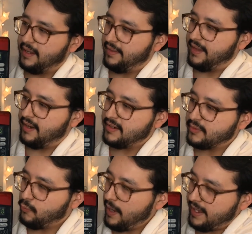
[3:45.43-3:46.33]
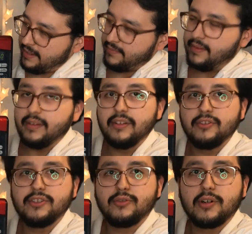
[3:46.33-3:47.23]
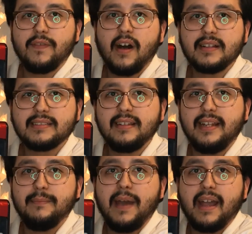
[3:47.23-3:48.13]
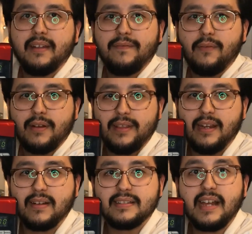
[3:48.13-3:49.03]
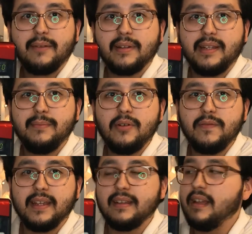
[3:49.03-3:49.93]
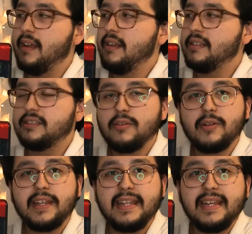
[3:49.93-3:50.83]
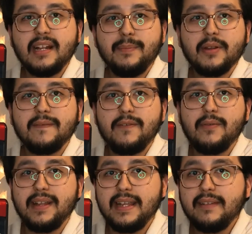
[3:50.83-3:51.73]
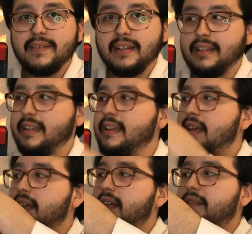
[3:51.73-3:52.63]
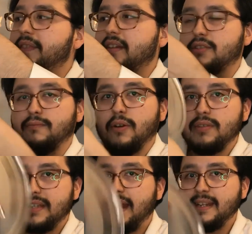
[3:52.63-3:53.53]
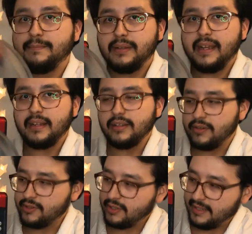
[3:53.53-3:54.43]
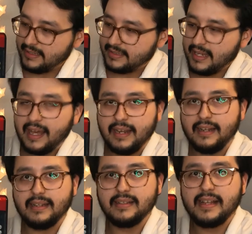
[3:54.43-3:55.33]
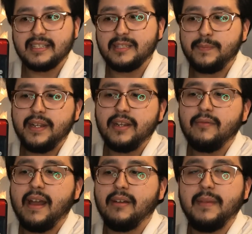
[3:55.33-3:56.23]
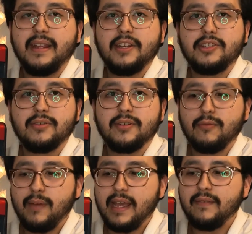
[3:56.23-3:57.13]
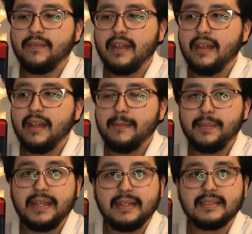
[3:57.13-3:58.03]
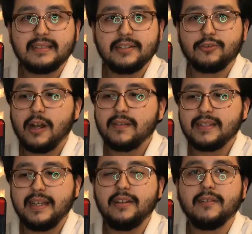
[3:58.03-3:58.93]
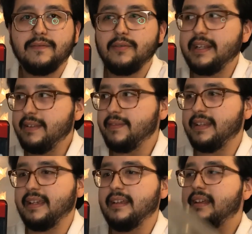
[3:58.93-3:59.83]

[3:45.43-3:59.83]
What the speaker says: there's a wave just sort of oscillating back and forth here. It's not really moving. So to heat up your food evenly, there's a rotating plate usually inside, and that's spinning around making sure the wave peaks and troughs hit your food evenly.